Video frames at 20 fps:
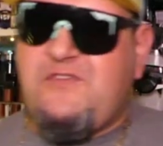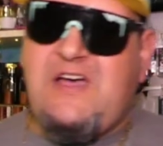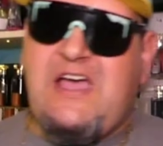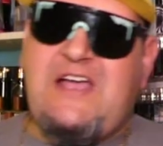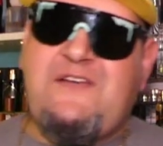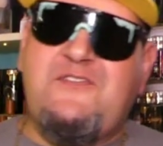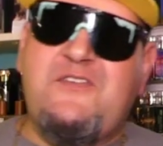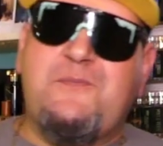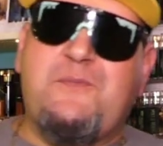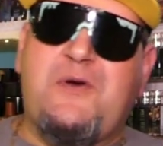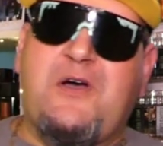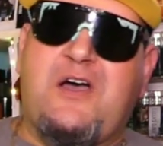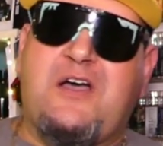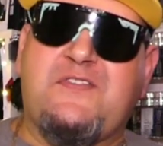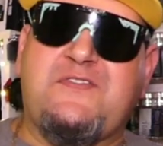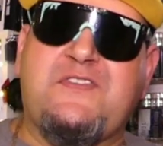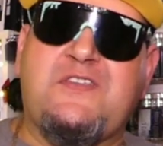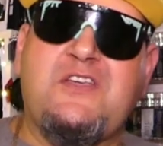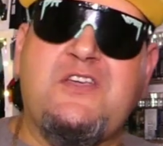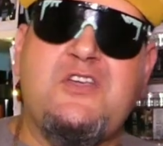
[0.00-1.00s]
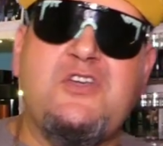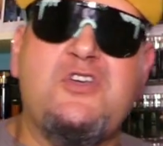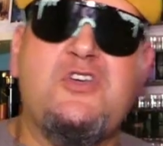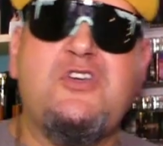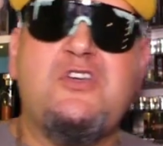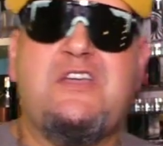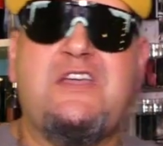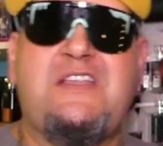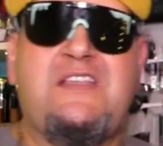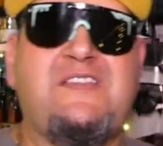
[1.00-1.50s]
I ever bought.
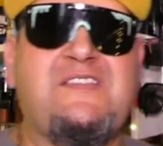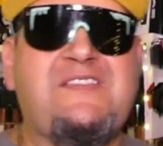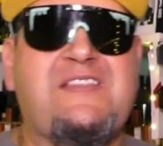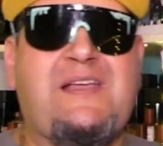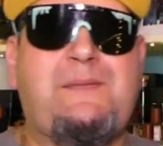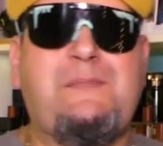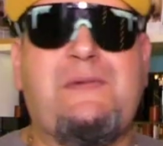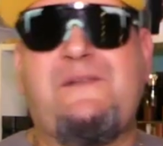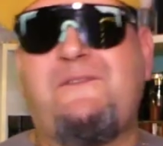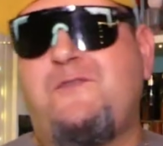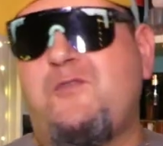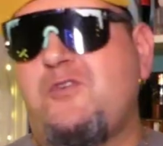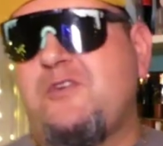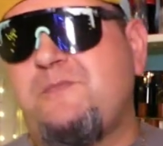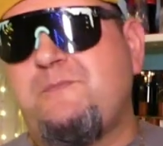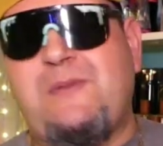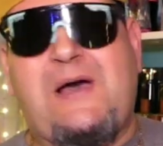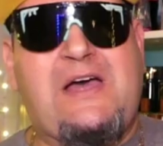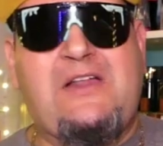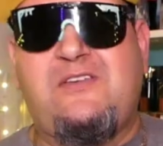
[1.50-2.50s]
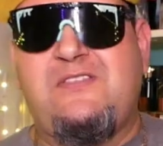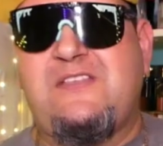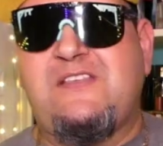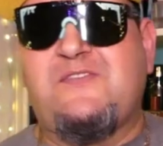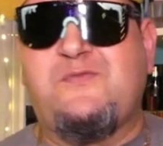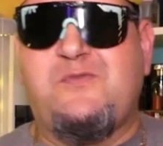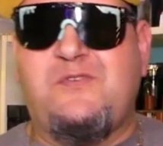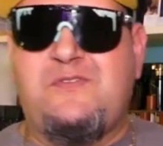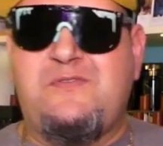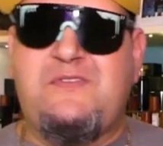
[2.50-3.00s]
And this is like my fourth bottle of
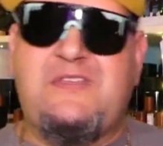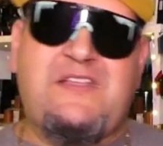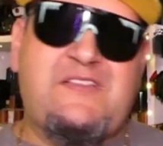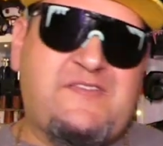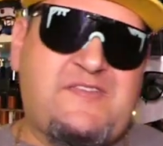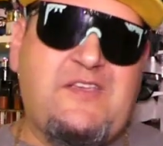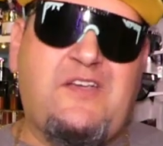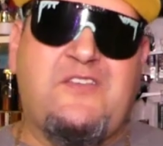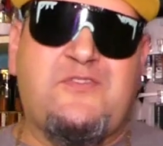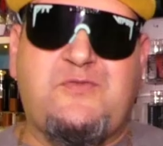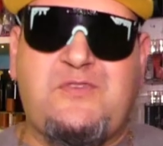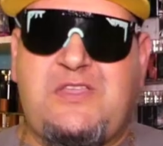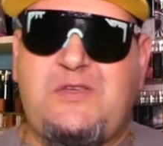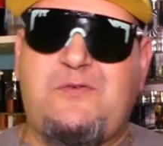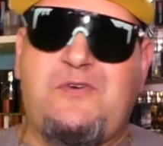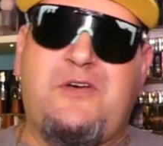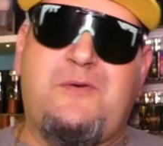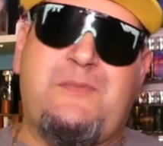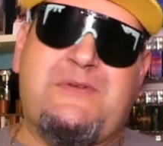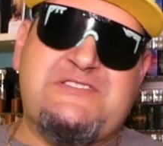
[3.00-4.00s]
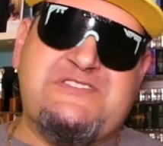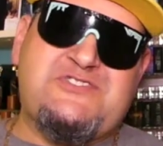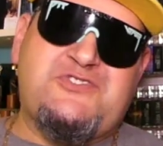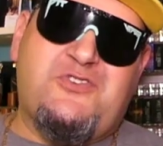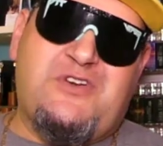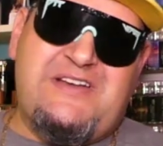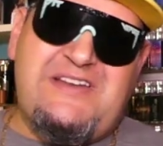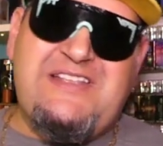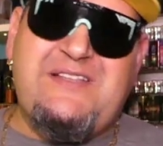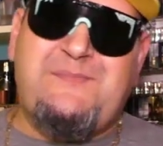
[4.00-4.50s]
this one. It sells really well in my
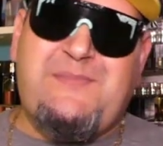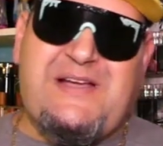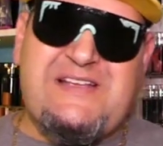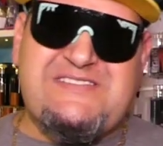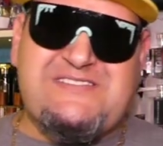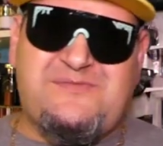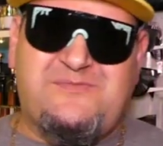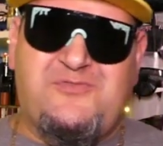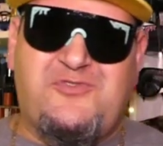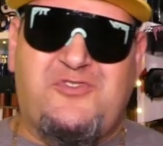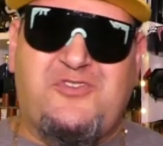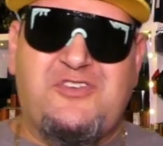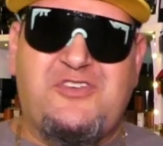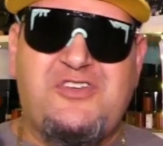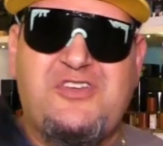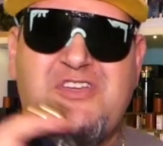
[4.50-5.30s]
store. I need to buy some more.